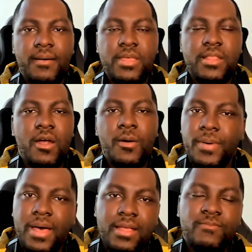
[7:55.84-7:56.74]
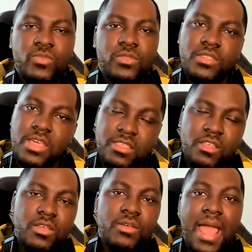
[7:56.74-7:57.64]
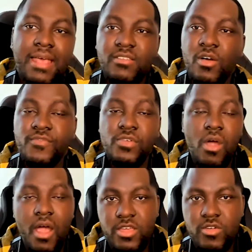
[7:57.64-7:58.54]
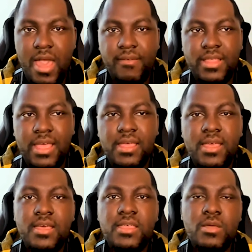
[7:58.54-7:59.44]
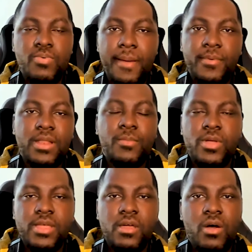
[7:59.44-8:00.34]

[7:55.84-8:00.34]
you know. But just so you guys know, if you are traveling, you probably want to bring your